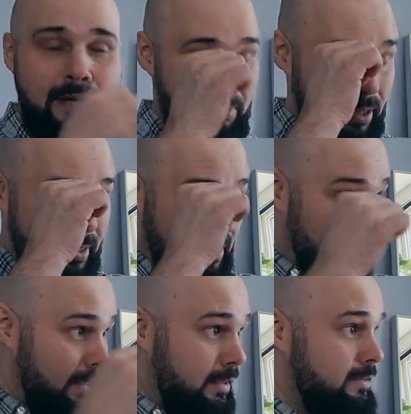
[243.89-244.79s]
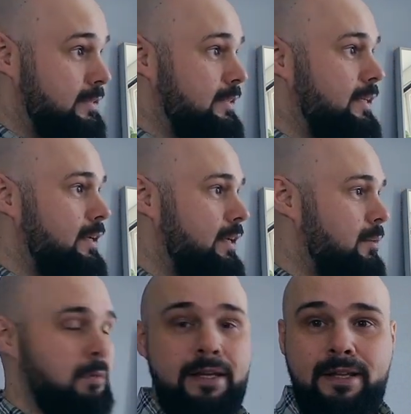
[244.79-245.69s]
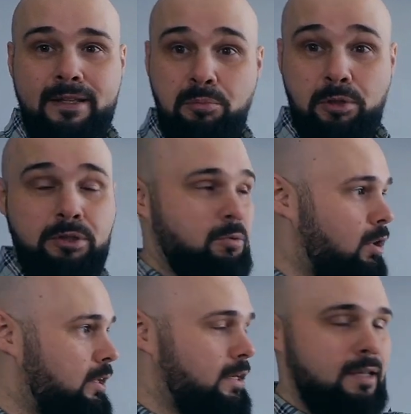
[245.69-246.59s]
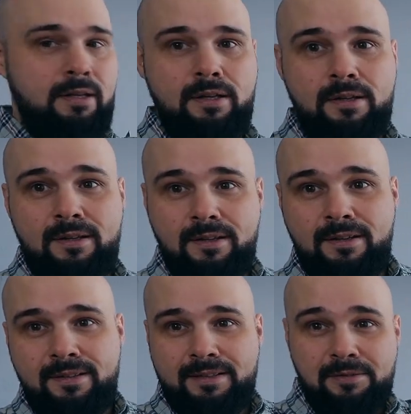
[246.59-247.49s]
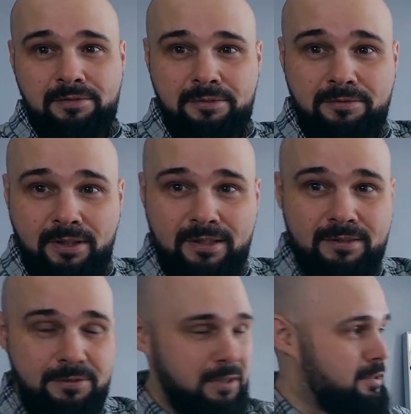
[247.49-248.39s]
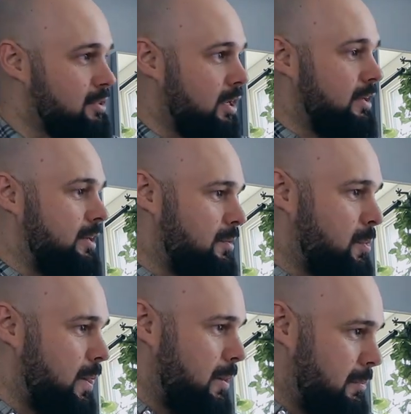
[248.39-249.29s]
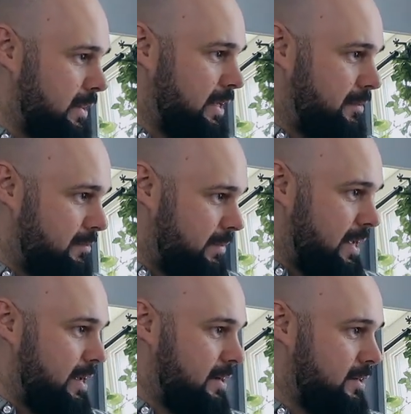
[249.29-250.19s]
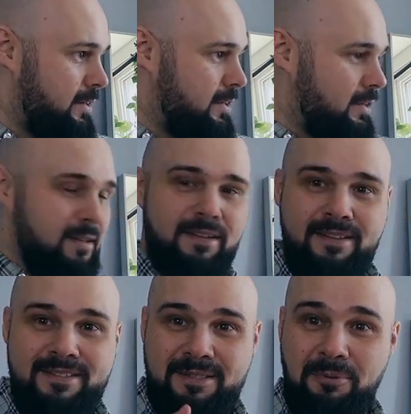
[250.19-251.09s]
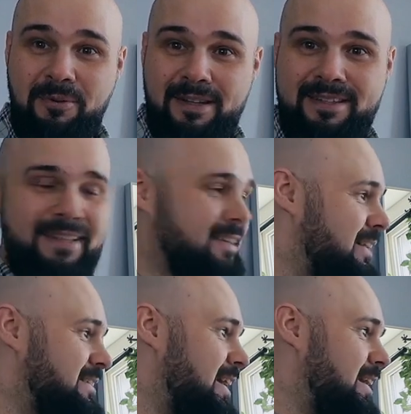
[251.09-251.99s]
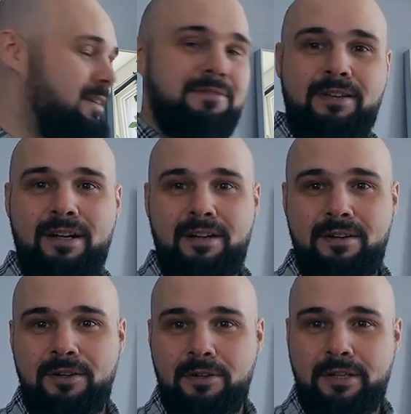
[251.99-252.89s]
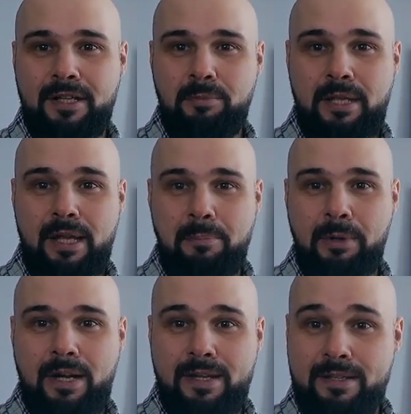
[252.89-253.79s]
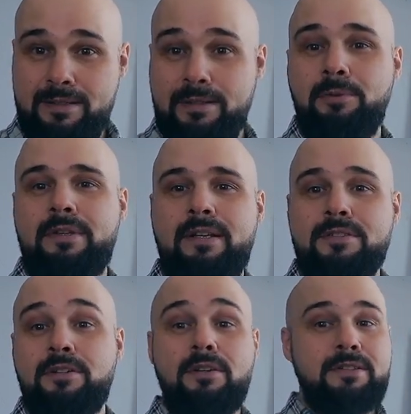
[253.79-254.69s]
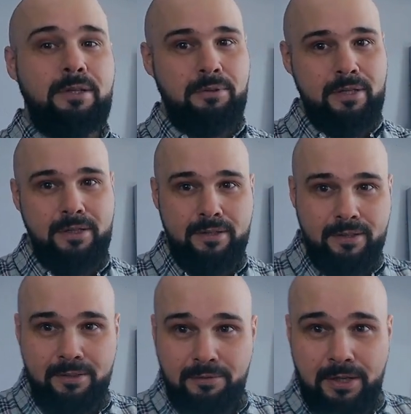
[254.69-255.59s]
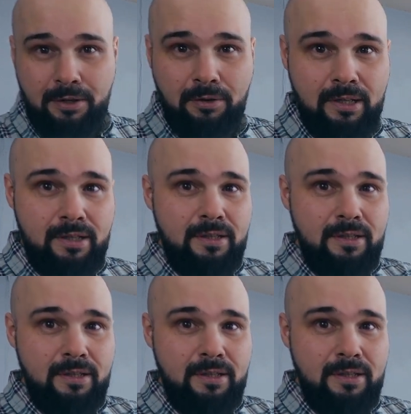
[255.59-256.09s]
I'm liking the LCD. I'm liking the build quality. Definitely feel solid, but that fan is the one thing that's kind of irking me, but I can deal with it as long as I don't hear it in the video.